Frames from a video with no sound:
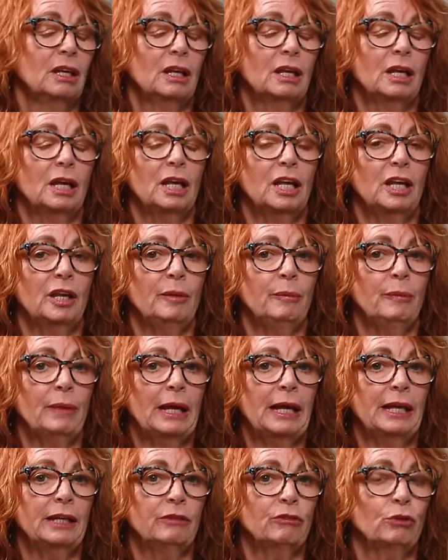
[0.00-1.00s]
And
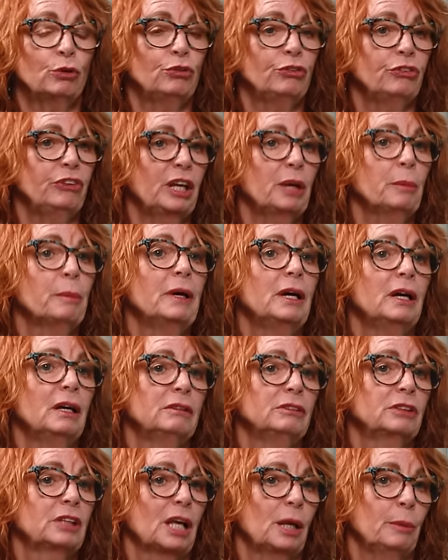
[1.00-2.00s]
of course, stigma
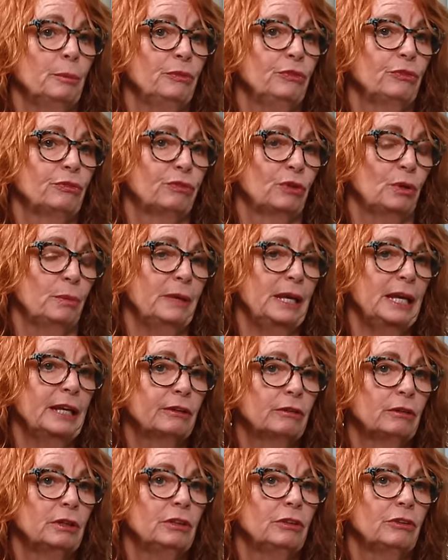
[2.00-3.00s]
comes from
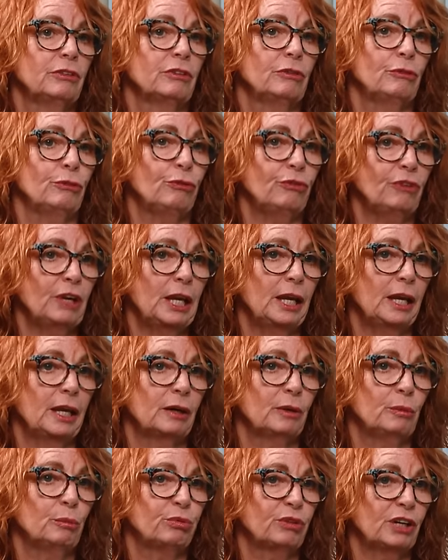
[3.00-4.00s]
ignorance and fear
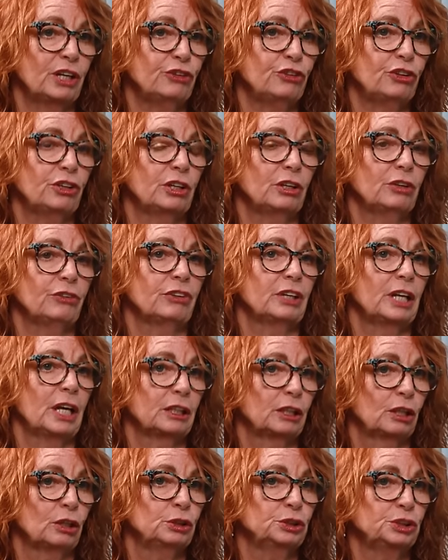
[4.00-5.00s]
and prejudice and
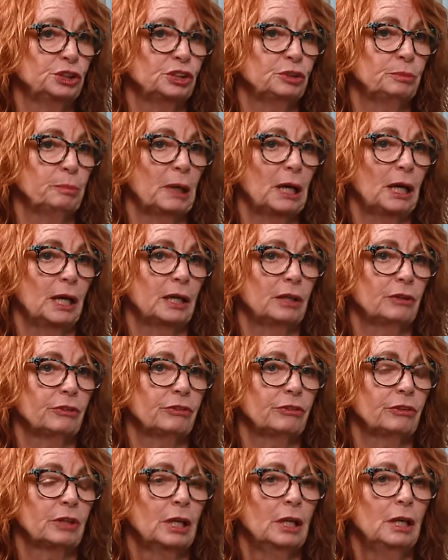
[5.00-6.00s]
unconscious
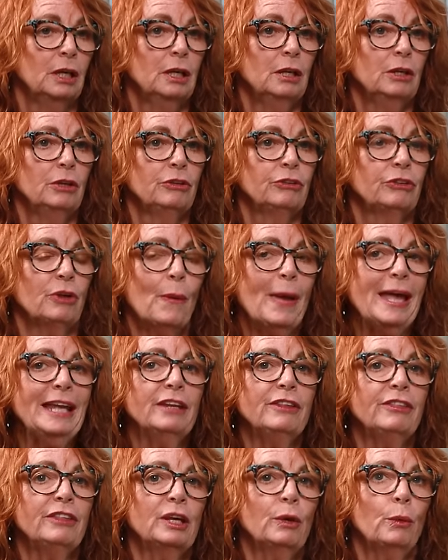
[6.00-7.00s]
bias. So
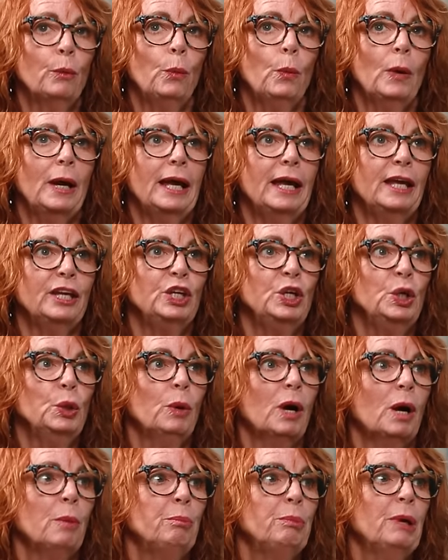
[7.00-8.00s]
anything where you
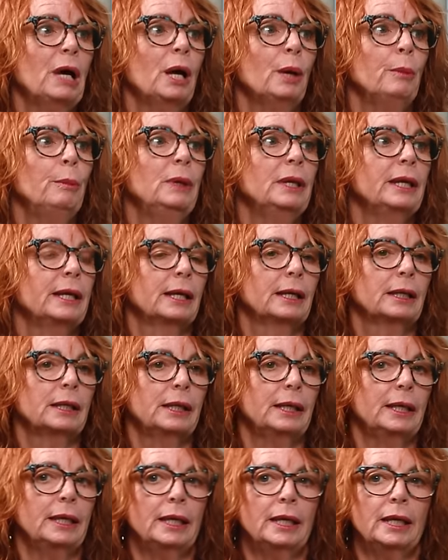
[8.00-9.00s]
are
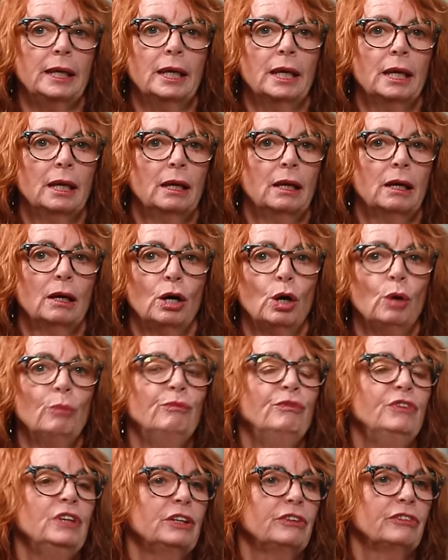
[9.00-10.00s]
publicly,
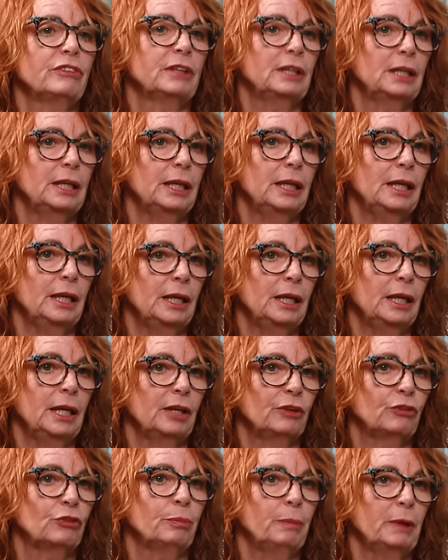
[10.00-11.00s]
obviously
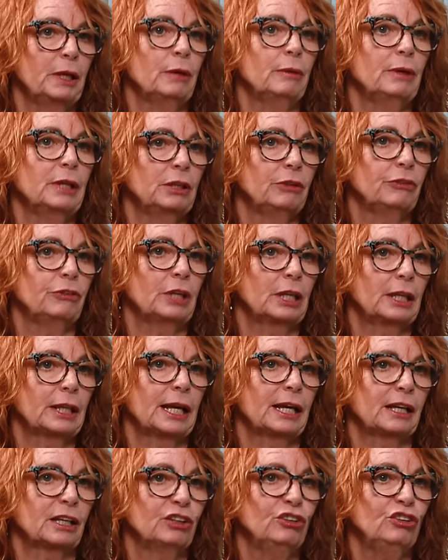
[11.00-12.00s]
experiencing
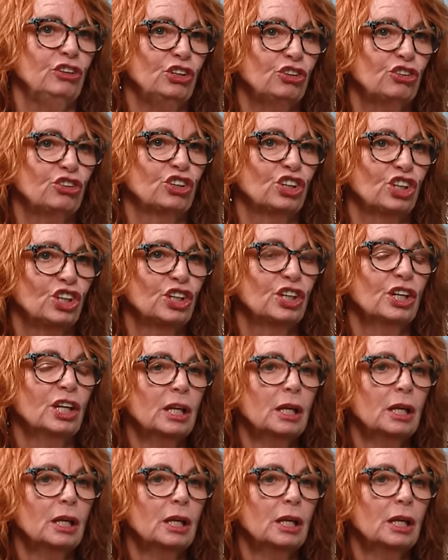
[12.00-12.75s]
that condition,